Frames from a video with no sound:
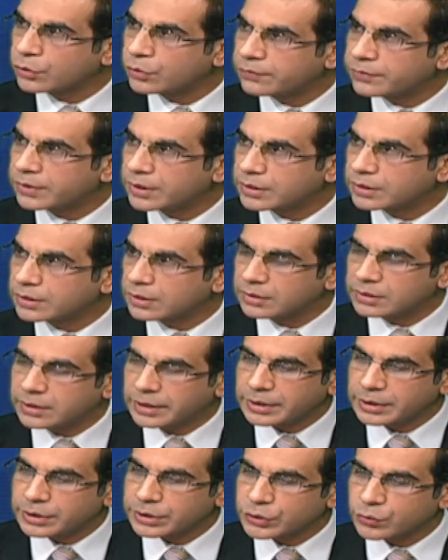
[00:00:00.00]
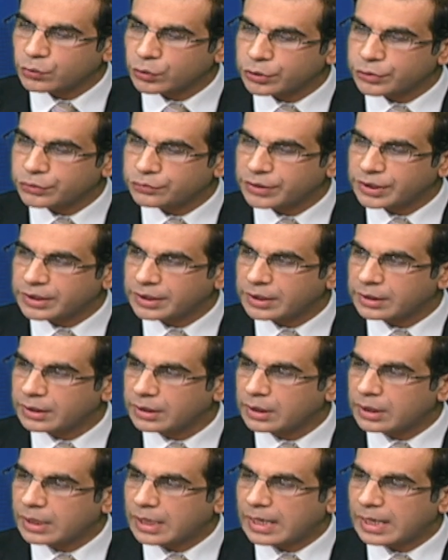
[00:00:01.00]
of it, the Indus Water Treaty
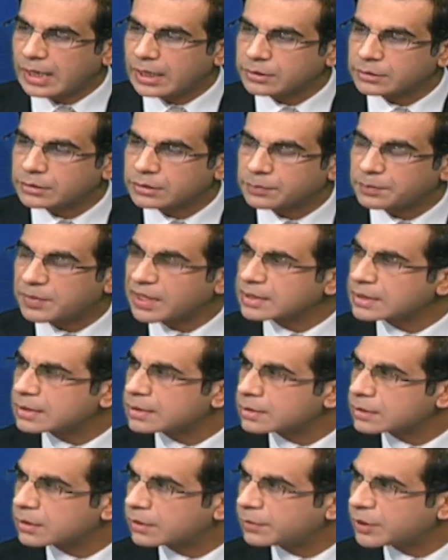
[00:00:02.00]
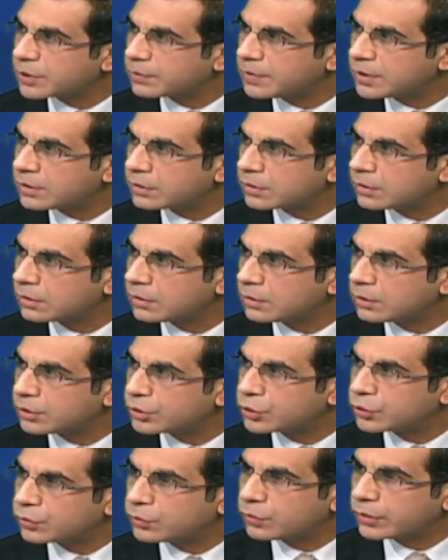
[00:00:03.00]
and Pakistan's commitment
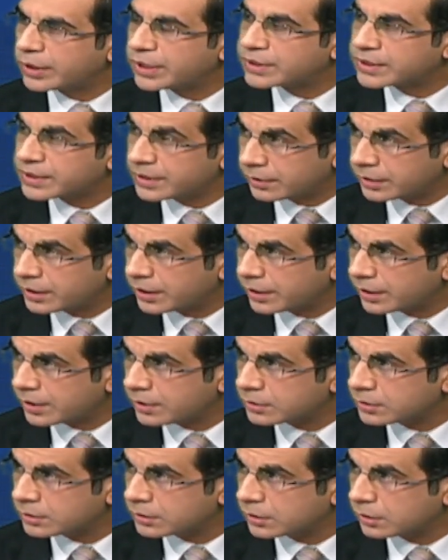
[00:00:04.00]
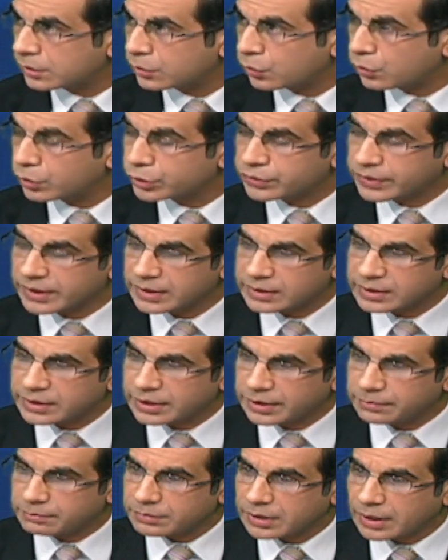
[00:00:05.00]
to its adherence, and also at the
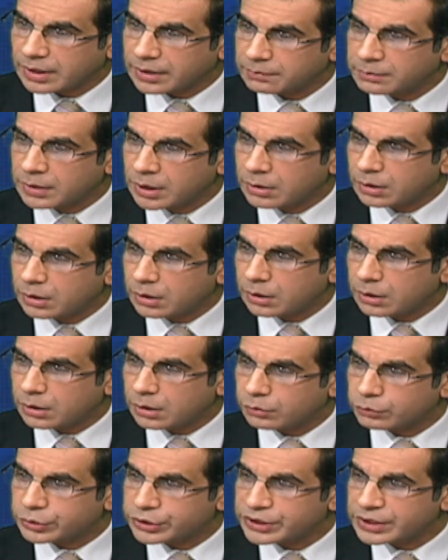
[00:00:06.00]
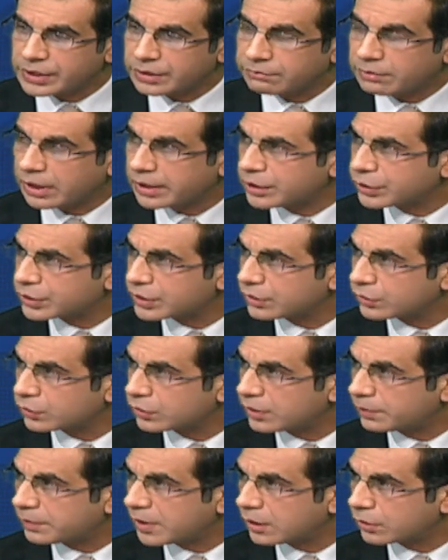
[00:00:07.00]
same time we see violations on
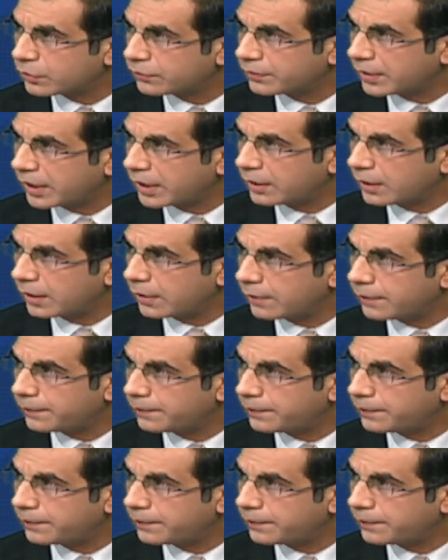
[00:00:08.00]
the part of India?